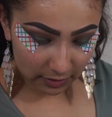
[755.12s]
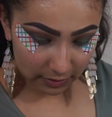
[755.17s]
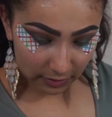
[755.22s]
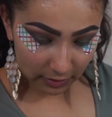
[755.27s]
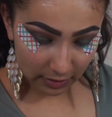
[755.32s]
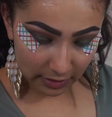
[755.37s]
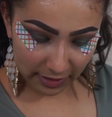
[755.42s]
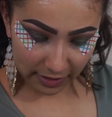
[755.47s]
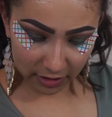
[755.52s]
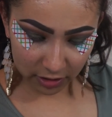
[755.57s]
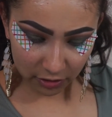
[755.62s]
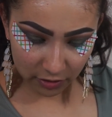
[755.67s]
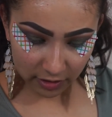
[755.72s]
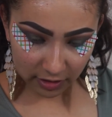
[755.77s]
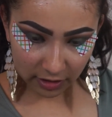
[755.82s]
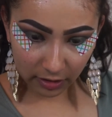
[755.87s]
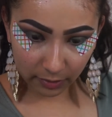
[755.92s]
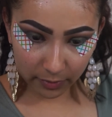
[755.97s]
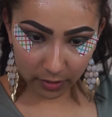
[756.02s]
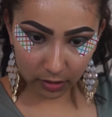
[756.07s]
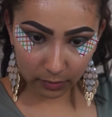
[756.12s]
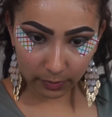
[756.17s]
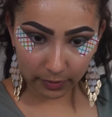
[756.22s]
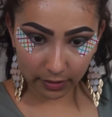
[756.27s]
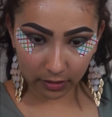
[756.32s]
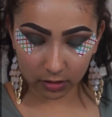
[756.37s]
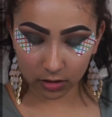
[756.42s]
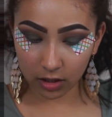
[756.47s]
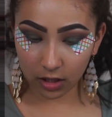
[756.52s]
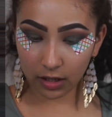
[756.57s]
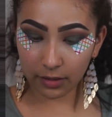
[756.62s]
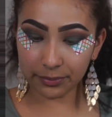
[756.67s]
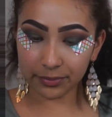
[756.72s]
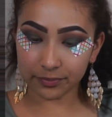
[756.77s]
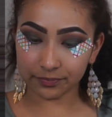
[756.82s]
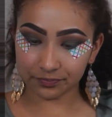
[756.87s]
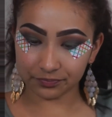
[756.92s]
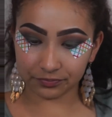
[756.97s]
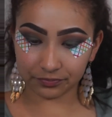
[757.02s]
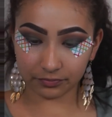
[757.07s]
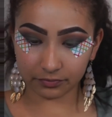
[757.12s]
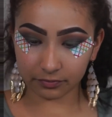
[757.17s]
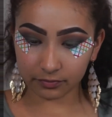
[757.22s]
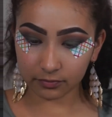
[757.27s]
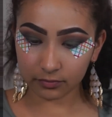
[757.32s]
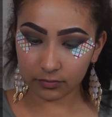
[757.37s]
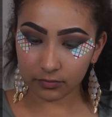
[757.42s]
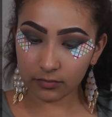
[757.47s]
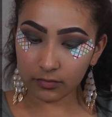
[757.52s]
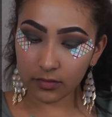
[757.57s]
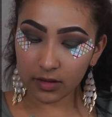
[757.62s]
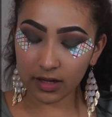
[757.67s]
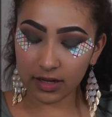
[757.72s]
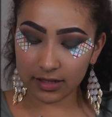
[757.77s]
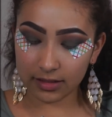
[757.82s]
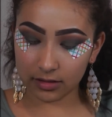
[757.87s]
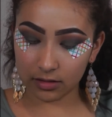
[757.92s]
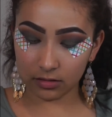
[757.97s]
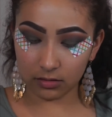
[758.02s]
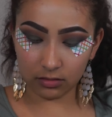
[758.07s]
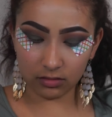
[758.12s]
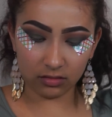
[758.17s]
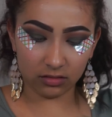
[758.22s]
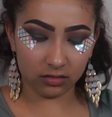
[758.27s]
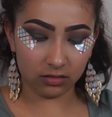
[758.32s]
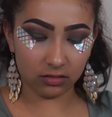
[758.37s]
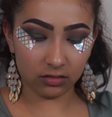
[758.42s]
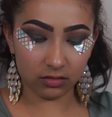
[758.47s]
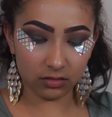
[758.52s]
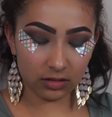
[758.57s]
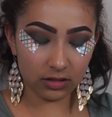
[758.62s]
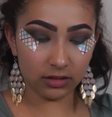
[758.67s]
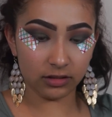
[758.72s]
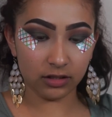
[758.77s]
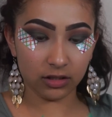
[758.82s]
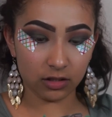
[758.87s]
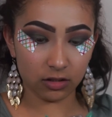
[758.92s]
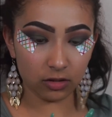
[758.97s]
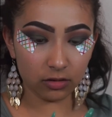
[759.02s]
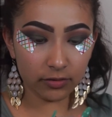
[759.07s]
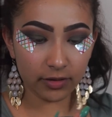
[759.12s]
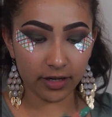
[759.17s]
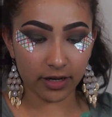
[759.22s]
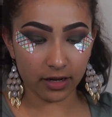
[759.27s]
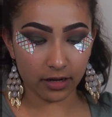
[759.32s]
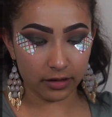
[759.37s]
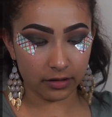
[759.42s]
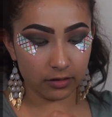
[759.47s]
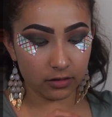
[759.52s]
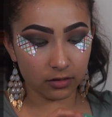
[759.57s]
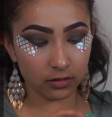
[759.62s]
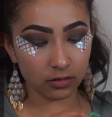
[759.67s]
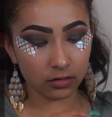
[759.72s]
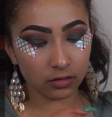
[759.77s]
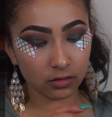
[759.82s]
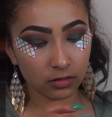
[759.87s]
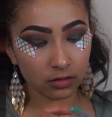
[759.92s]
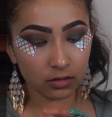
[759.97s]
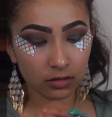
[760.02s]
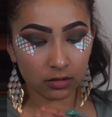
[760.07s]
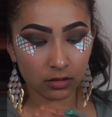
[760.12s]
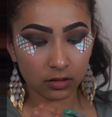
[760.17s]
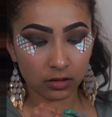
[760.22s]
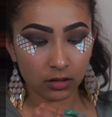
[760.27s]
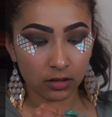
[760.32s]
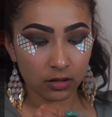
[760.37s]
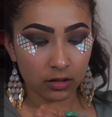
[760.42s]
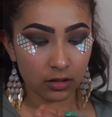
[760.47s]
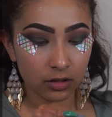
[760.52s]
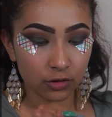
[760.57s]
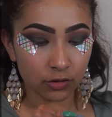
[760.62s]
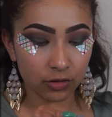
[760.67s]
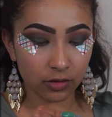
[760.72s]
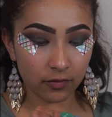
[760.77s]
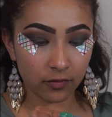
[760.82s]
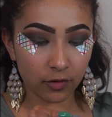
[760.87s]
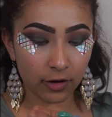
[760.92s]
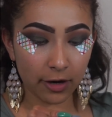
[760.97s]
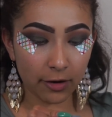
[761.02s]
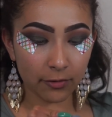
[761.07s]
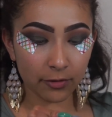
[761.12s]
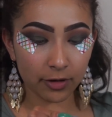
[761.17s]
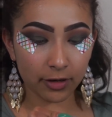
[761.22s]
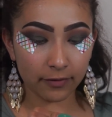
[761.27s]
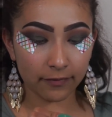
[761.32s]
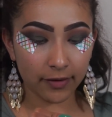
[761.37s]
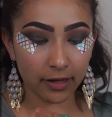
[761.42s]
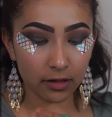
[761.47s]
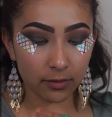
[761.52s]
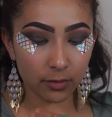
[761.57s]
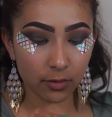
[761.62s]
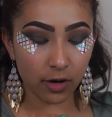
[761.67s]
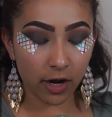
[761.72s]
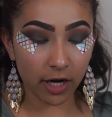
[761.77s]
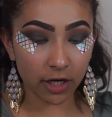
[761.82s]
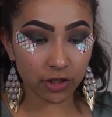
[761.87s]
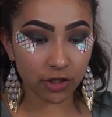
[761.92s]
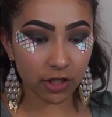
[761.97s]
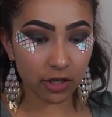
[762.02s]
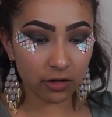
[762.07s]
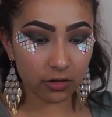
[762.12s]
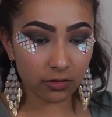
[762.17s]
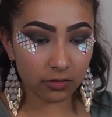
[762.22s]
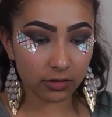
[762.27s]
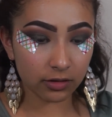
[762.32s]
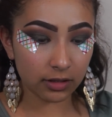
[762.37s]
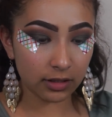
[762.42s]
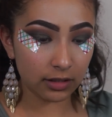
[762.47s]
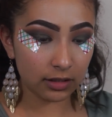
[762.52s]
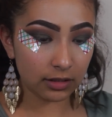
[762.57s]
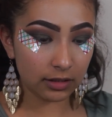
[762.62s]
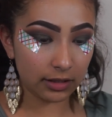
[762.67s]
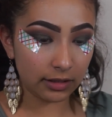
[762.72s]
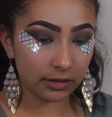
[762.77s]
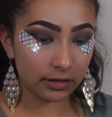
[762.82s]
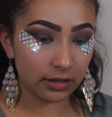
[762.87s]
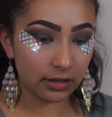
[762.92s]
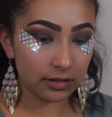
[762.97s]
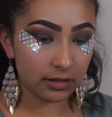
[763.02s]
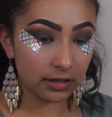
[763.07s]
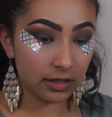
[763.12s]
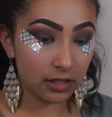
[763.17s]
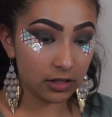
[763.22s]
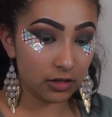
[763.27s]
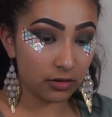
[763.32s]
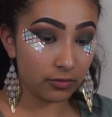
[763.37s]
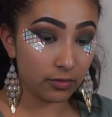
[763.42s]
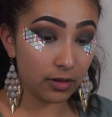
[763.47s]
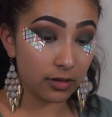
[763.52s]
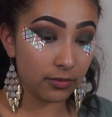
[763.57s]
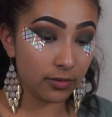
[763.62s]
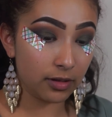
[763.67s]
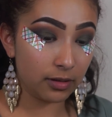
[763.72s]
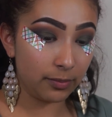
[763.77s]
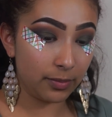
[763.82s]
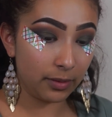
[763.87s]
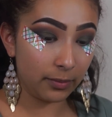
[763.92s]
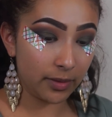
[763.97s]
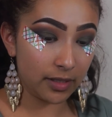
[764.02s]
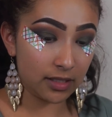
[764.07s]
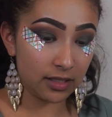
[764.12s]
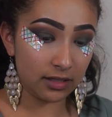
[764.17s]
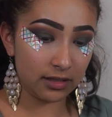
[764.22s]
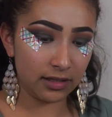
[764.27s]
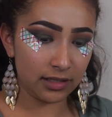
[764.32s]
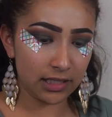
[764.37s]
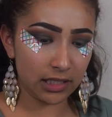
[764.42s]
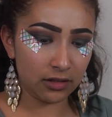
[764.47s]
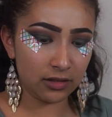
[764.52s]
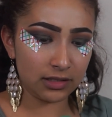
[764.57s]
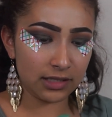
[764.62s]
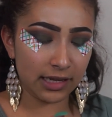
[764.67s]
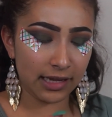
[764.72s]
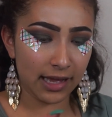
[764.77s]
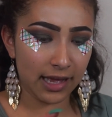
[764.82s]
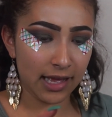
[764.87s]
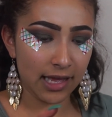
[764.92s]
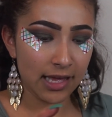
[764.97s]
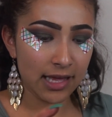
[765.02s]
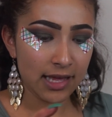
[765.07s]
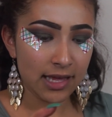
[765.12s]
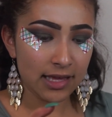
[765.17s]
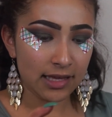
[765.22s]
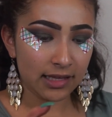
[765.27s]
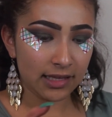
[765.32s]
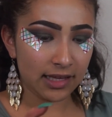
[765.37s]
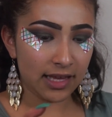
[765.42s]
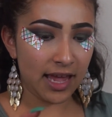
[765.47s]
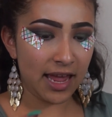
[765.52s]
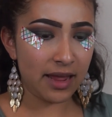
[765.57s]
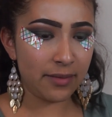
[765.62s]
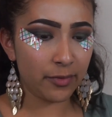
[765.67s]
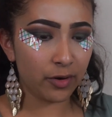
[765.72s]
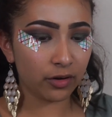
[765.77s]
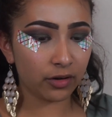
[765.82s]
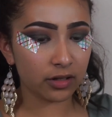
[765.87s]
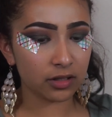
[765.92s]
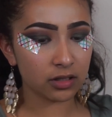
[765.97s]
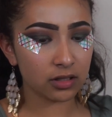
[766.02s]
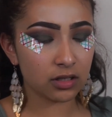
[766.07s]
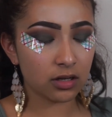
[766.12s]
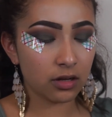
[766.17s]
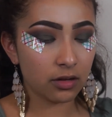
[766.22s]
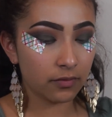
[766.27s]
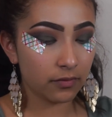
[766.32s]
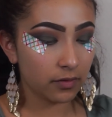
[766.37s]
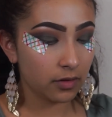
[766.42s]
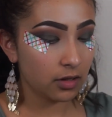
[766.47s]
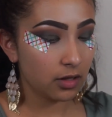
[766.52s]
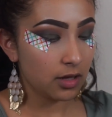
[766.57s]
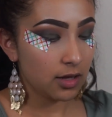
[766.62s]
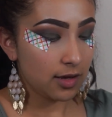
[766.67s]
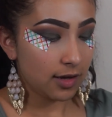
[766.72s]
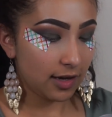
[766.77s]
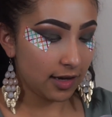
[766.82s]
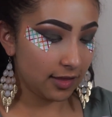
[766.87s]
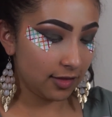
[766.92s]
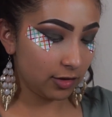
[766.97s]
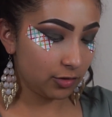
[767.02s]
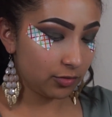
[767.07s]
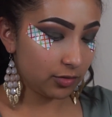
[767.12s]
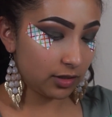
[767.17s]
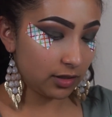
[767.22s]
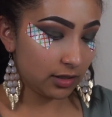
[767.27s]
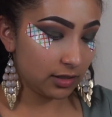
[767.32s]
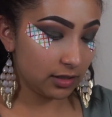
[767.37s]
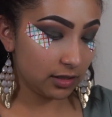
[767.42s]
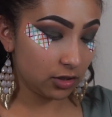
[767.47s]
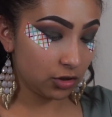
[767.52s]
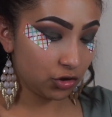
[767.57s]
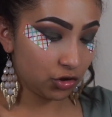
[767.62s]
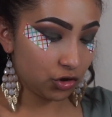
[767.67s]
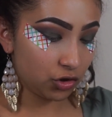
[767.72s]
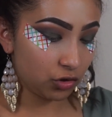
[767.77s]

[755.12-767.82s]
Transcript: then the next green that I'm going to apply on top is this L'Oreal 24-hour Infallible eyeshadow, and they look like this, and these are really, really pigmented. They sell these like at Kmart and stuff, and this one is in the